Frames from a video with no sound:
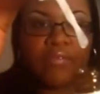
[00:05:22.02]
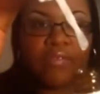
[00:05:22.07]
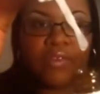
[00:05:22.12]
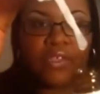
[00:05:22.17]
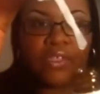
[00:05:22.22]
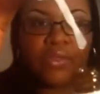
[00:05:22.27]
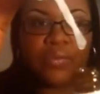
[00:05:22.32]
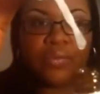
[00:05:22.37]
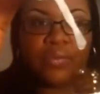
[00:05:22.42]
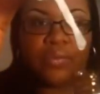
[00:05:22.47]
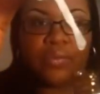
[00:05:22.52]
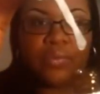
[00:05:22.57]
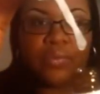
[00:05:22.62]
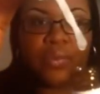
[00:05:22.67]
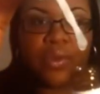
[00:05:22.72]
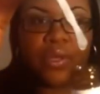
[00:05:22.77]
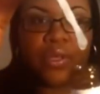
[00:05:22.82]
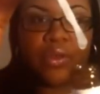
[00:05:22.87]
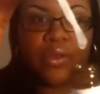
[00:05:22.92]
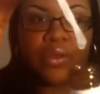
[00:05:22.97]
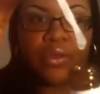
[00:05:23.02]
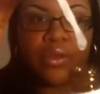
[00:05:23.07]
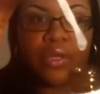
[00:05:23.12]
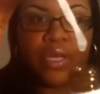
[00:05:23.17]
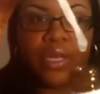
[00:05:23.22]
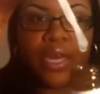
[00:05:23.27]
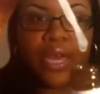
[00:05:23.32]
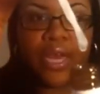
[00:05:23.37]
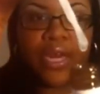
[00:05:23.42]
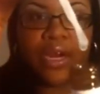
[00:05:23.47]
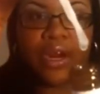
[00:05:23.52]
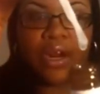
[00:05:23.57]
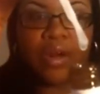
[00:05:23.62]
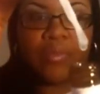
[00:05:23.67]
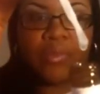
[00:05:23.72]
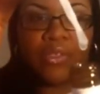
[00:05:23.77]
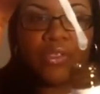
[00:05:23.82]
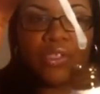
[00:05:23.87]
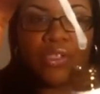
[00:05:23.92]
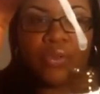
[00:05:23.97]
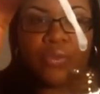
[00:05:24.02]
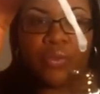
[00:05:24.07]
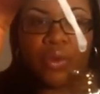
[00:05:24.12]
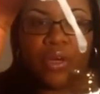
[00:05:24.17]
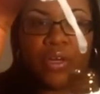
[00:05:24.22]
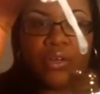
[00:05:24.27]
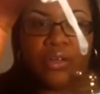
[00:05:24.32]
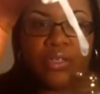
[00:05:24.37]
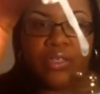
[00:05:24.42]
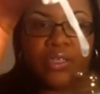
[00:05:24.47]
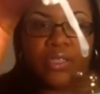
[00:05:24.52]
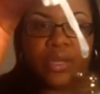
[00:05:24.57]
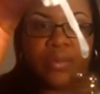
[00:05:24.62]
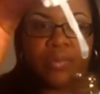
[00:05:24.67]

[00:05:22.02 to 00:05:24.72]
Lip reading: At first, when you look at it, almost you wonder is